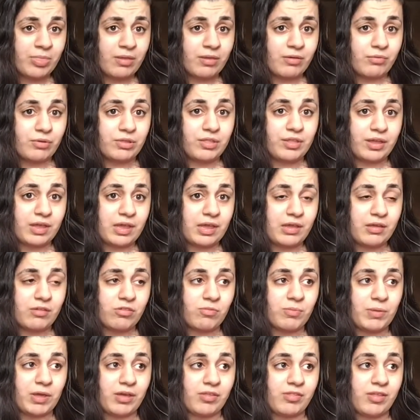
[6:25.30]
with the kiss
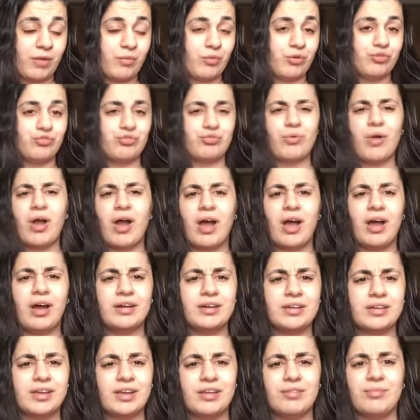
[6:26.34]
because they were
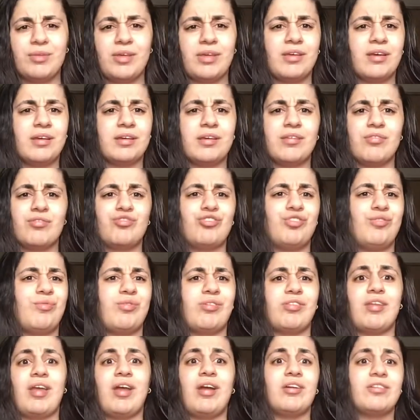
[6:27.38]
drunk and because she
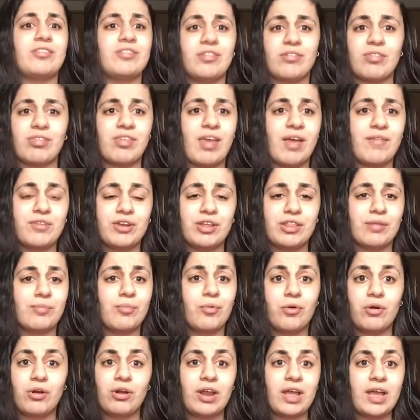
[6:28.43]
was there till 7
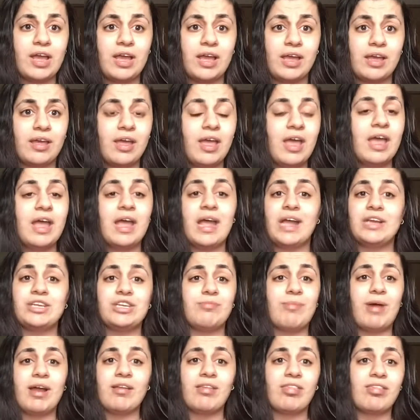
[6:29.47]
a.m. and she
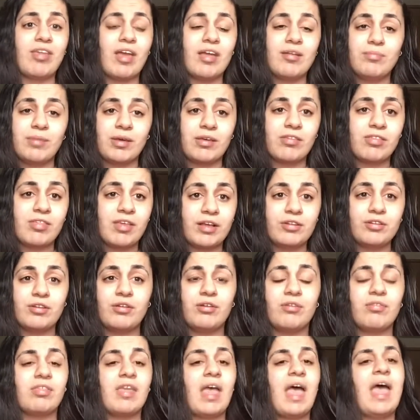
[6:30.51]
might have sent mixed
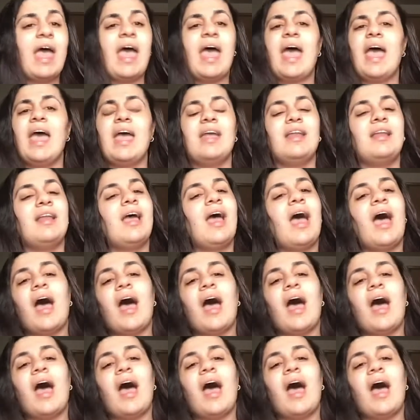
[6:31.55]
signals. And